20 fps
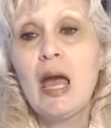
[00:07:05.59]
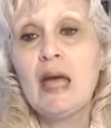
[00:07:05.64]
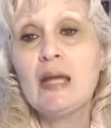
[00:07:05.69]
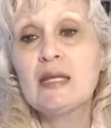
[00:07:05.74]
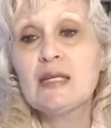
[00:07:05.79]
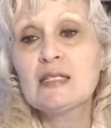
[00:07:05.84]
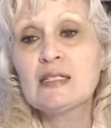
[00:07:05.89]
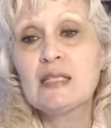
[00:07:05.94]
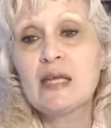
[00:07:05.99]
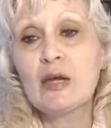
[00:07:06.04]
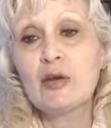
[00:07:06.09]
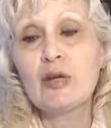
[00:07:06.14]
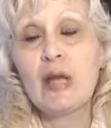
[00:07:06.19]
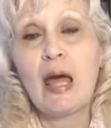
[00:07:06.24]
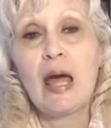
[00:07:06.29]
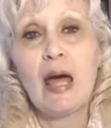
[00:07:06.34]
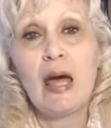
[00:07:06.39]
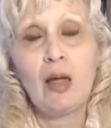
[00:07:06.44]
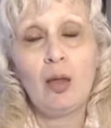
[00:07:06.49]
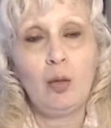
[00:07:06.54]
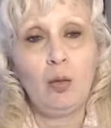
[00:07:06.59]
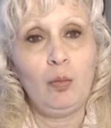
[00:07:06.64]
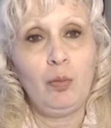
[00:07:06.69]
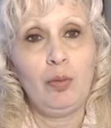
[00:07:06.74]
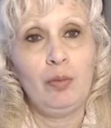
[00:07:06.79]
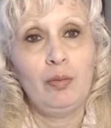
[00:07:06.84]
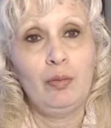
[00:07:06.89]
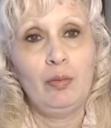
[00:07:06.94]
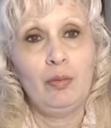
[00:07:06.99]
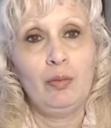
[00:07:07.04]
and is there to
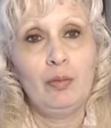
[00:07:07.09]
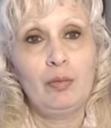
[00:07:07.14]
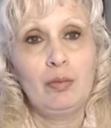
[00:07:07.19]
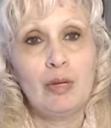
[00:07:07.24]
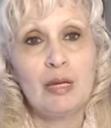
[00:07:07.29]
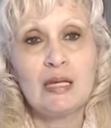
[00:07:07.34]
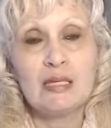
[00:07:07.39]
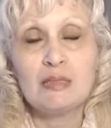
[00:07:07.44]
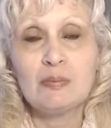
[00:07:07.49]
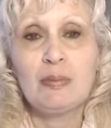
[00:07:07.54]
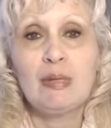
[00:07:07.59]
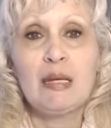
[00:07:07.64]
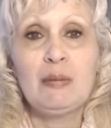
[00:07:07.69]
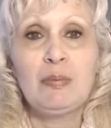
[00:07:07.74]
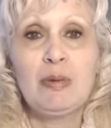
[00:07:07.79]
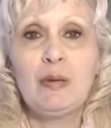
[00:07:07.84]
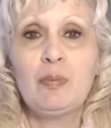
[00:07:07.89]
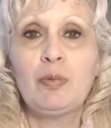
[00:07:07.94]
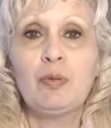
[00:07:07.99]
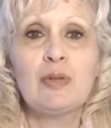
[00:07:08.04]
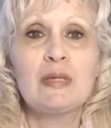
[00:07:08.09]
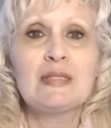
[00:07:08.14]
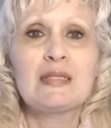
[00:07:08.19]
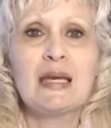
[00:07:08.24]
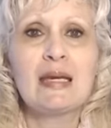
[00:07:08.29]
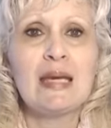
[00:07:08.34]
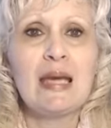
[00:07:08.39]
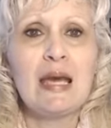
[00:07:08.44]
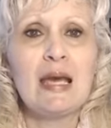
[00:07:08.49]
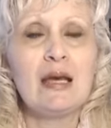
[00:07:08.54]
help as many people as
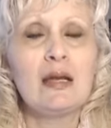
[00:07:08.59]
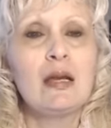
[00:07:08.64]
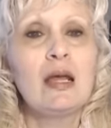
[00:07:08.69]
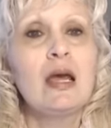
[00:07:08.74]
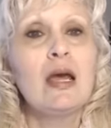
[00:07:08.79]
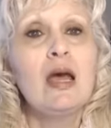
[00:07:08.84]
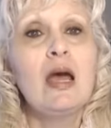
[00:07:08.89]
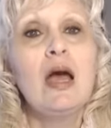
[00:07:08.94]
I can.